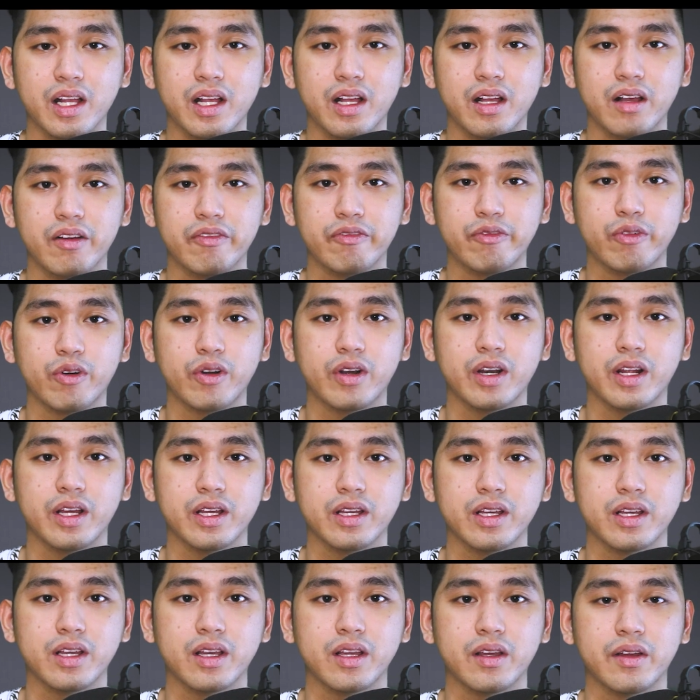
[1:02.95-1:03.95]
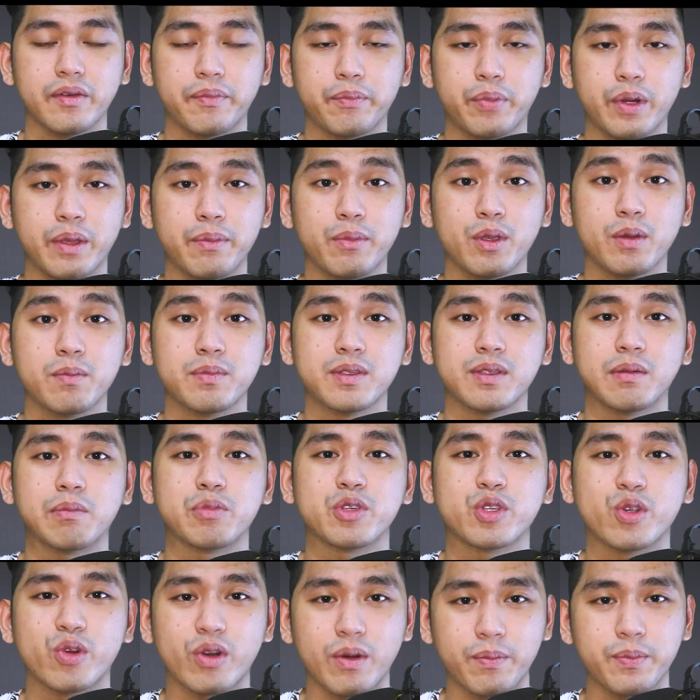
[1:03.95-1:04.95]
uh, for a premium
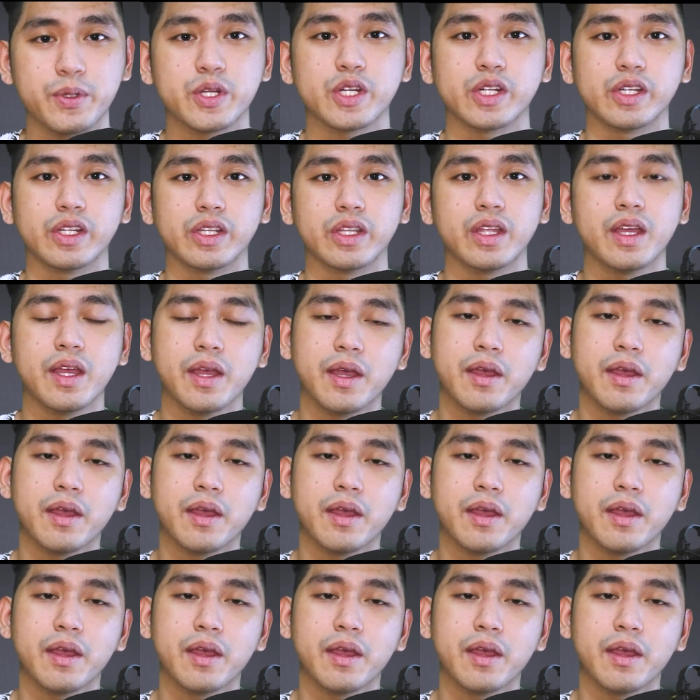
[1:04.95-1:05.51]
subscription.